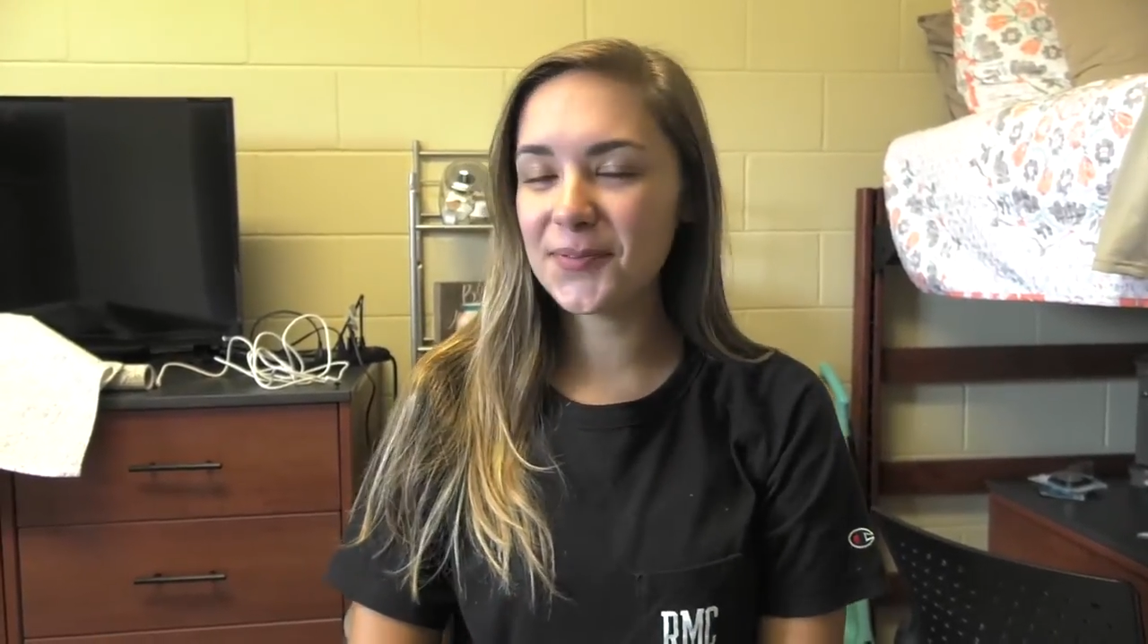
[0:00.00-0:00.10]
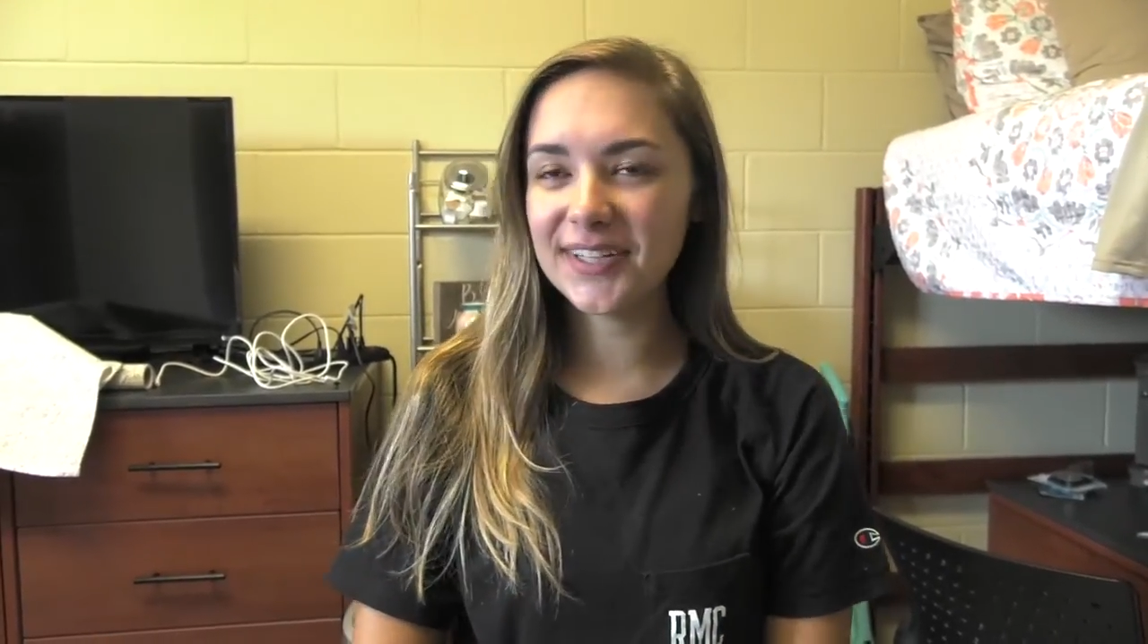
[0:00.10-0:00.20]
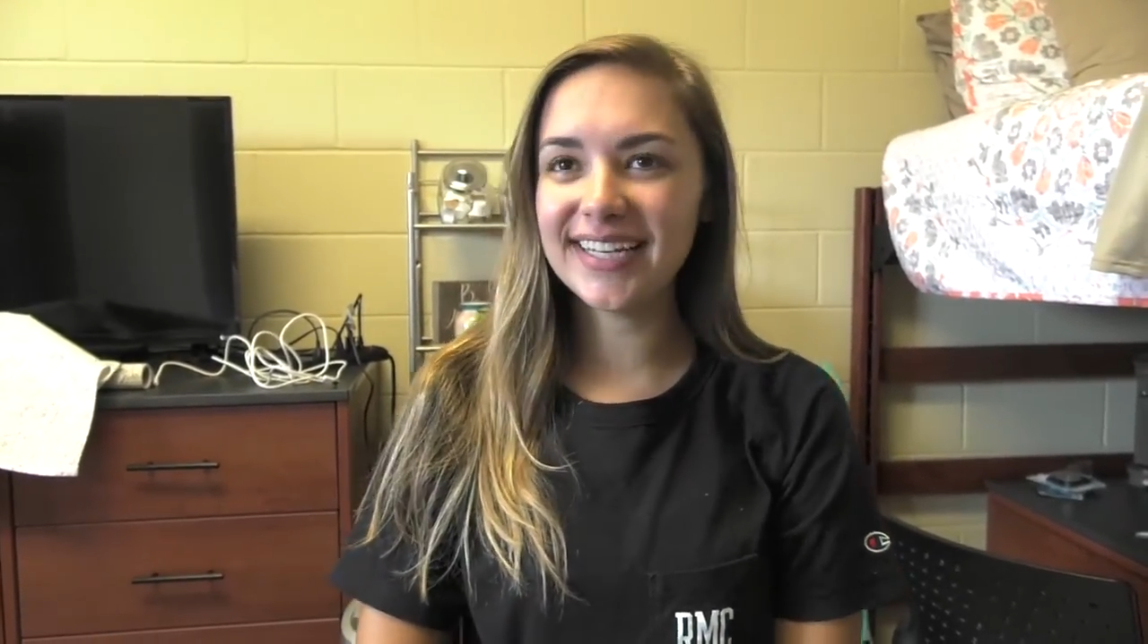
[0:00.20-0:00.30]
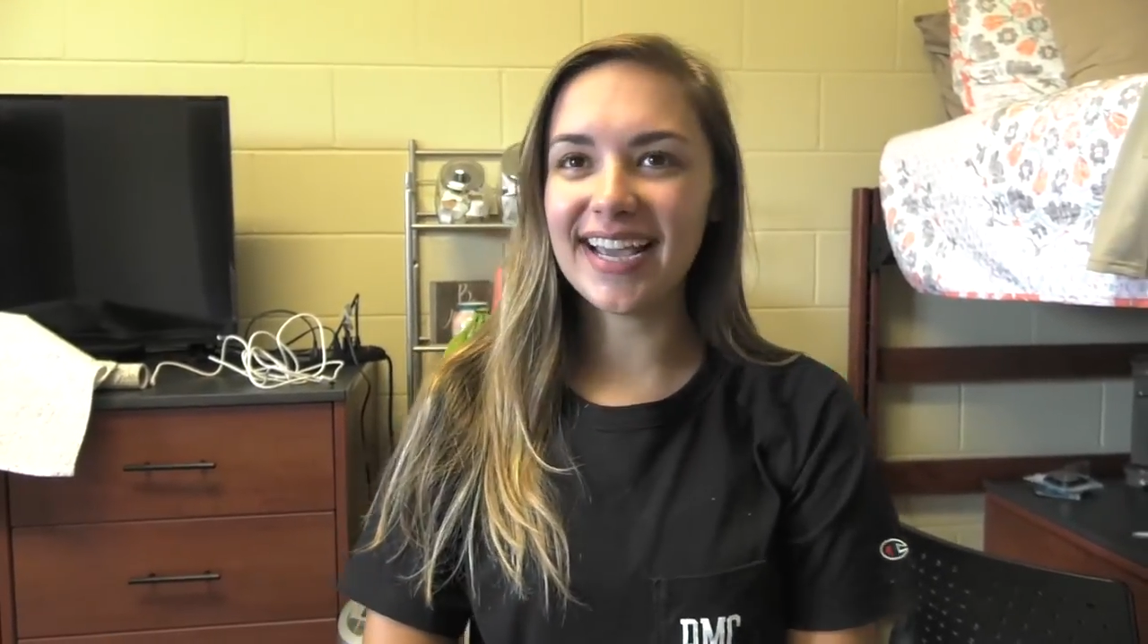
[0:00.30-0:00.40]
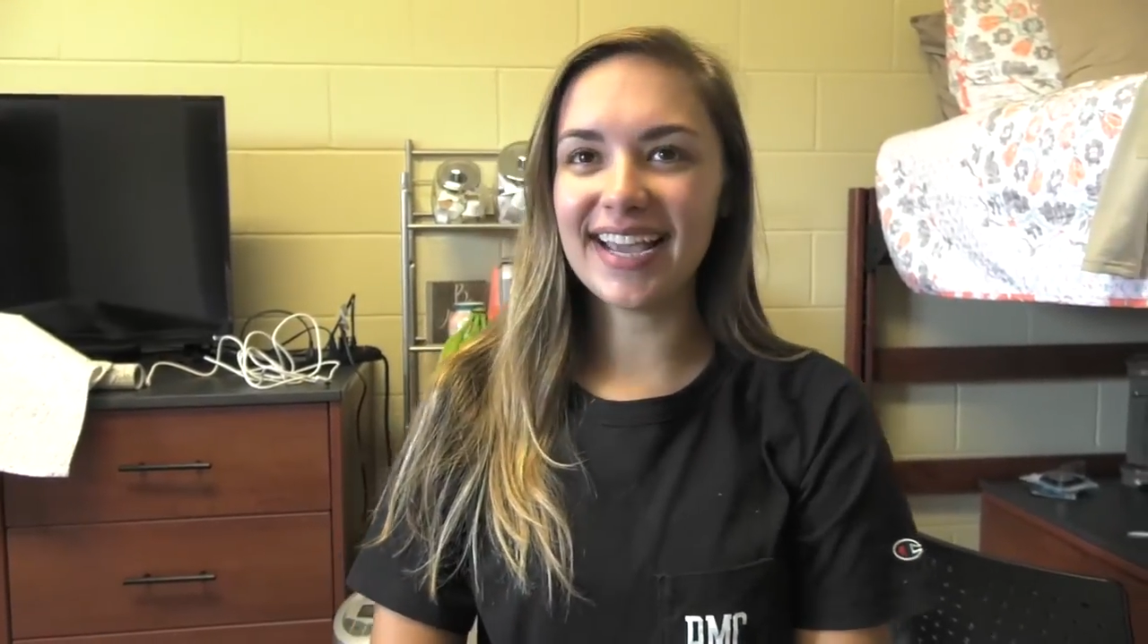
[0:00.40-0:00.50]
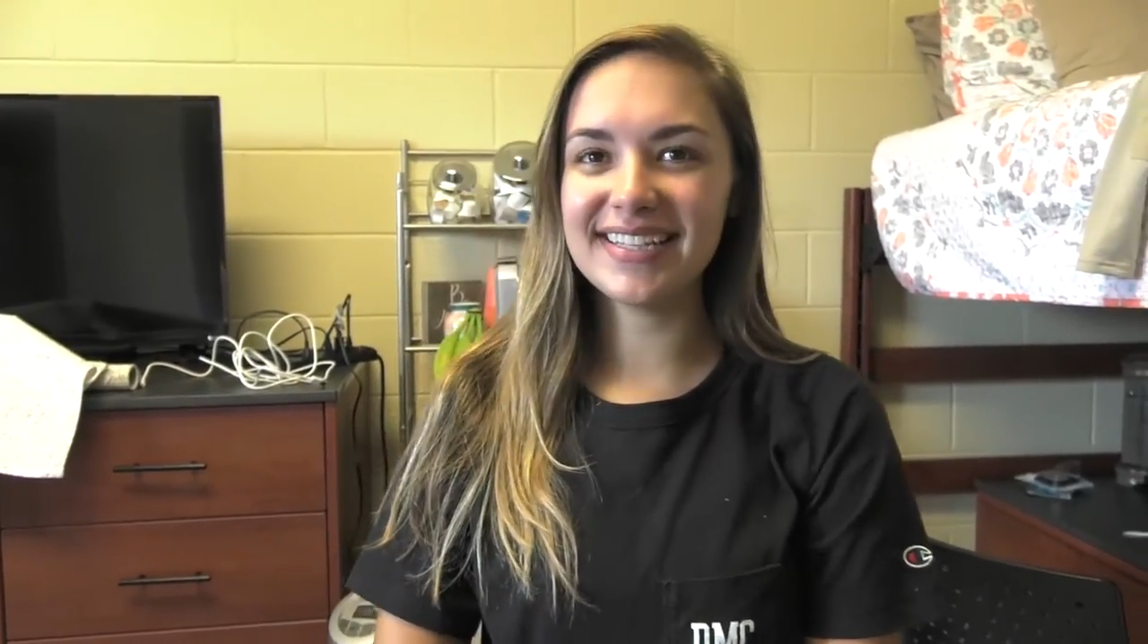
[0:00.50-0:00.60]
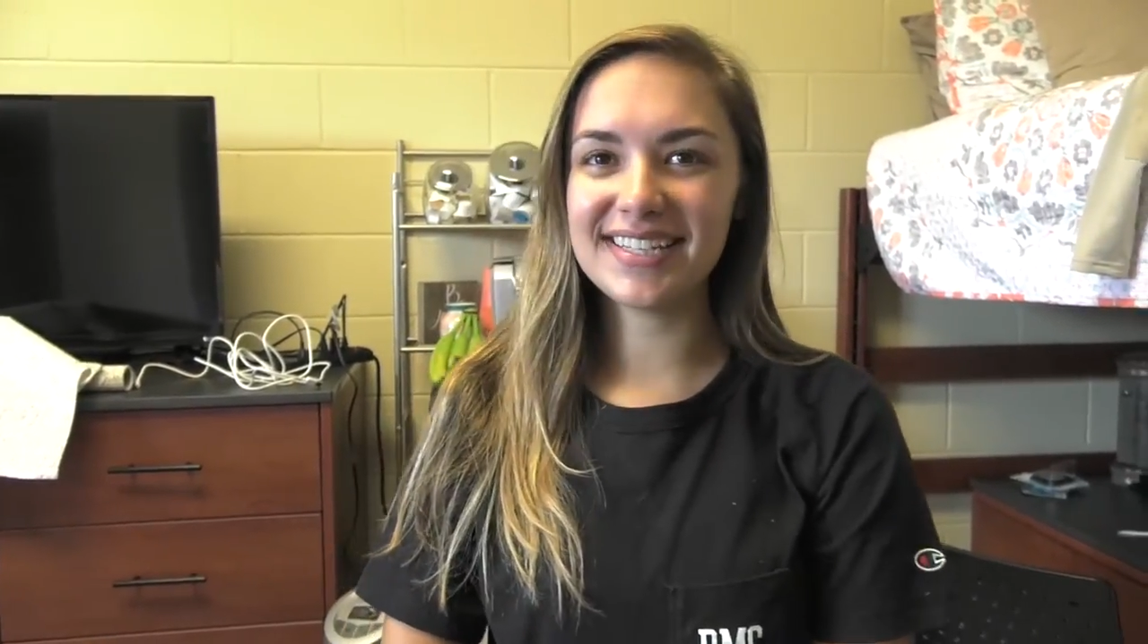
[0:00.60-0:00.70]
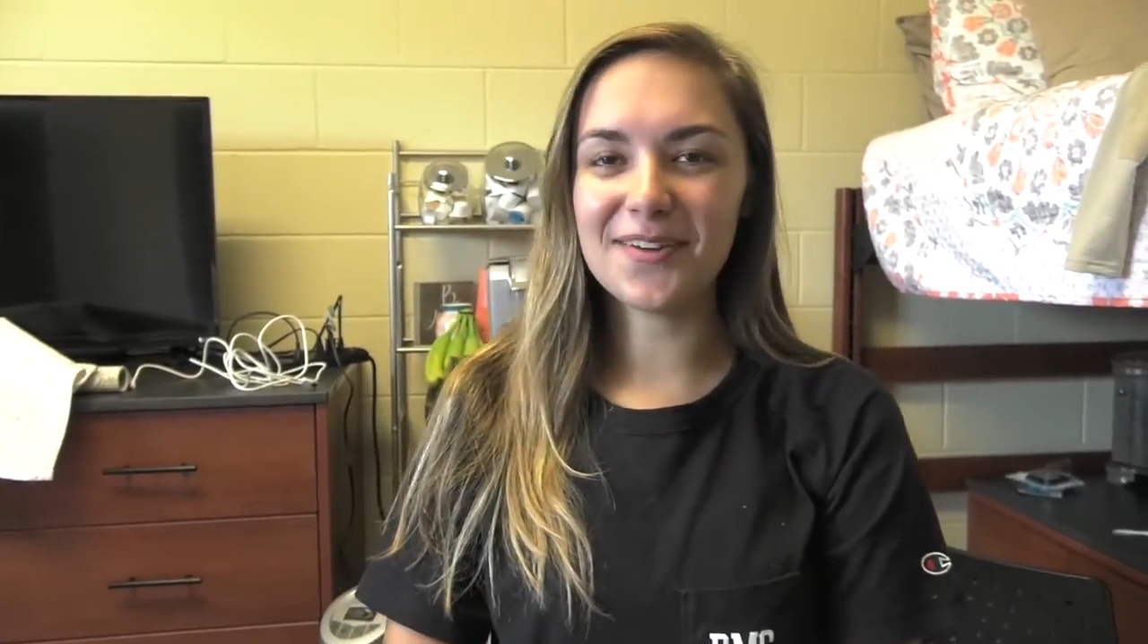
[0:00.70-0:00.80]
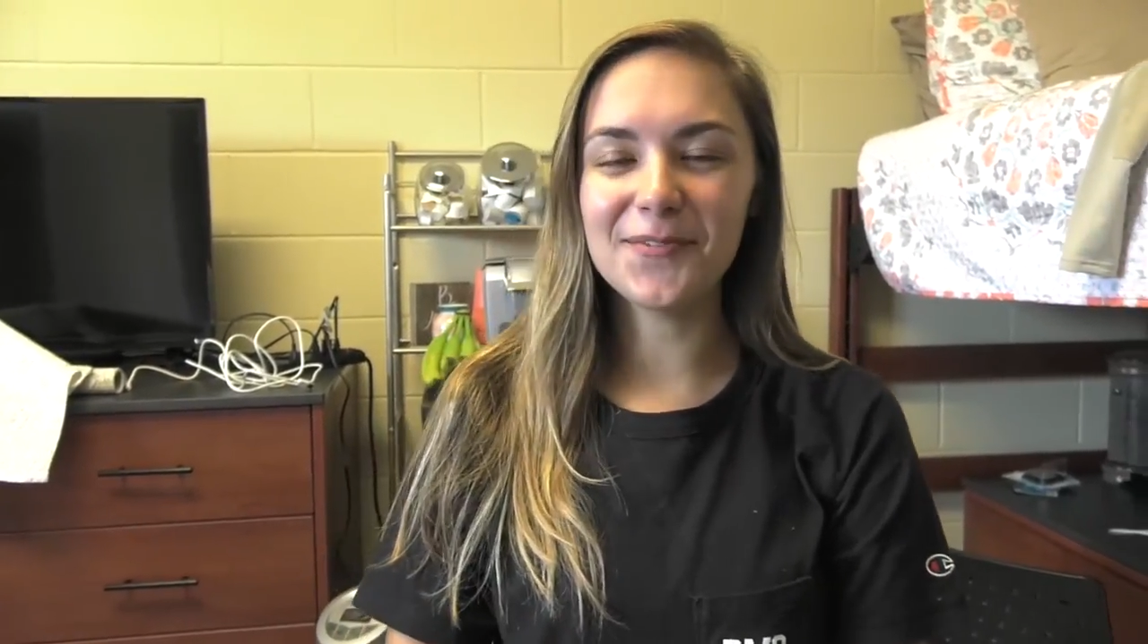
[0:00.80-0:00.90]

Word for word: been really nice and